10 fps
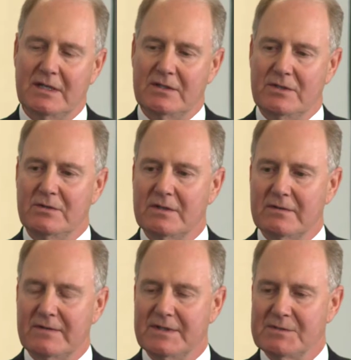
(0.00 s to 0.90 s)
uh, two
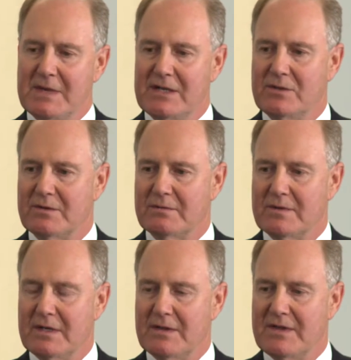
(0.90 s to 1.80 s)
of his major
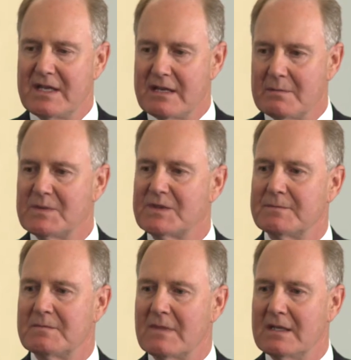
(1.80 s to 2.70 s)
uh, themes,
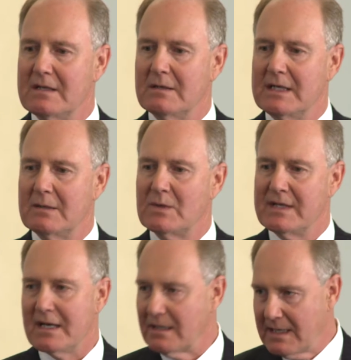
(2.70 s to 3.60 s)
and
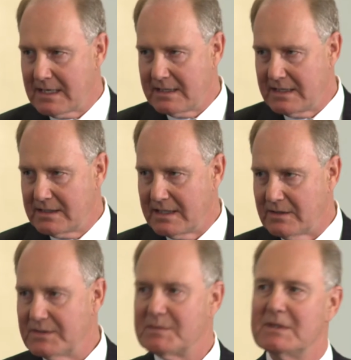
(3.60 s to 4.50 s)
without a lot of
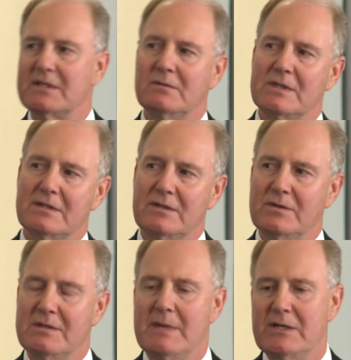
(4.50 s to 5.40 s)
details, but with two
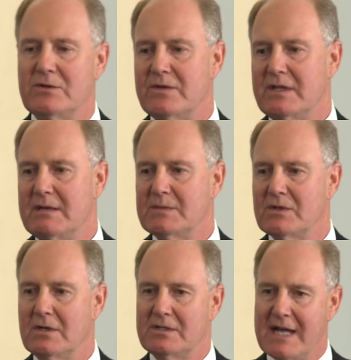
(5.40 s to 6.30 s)
of the major themes
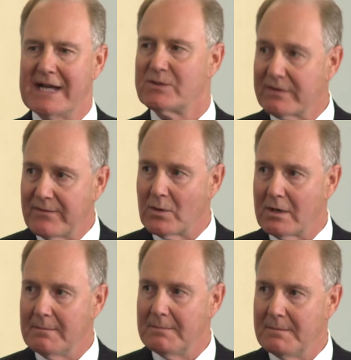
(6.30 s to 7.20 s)
are tax
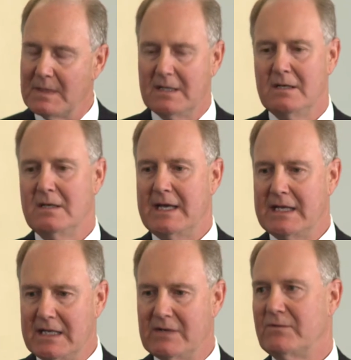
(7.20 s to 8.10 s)
reform
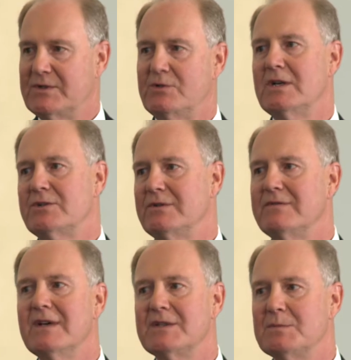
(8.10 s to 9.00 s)
and infrastructure
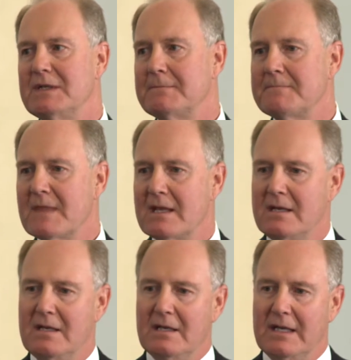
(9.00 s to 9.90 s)
investment.
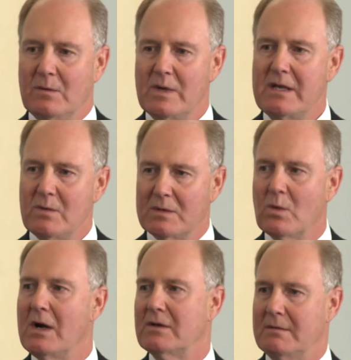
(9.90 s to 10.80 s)
And we would
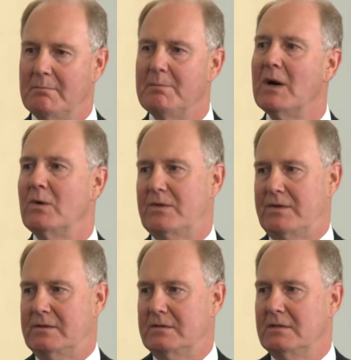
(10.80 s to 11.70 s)
welcome
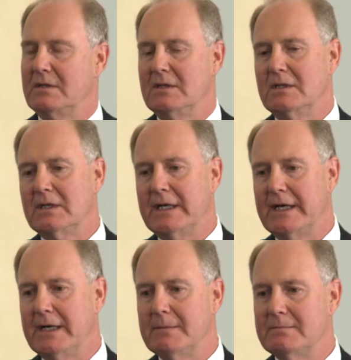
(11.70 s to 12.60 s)
both.
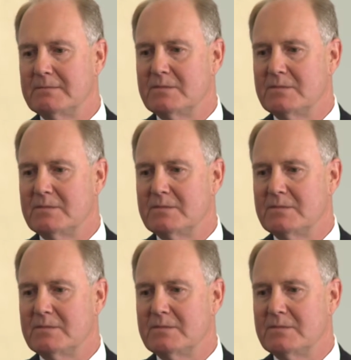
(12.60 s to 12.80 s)
Um,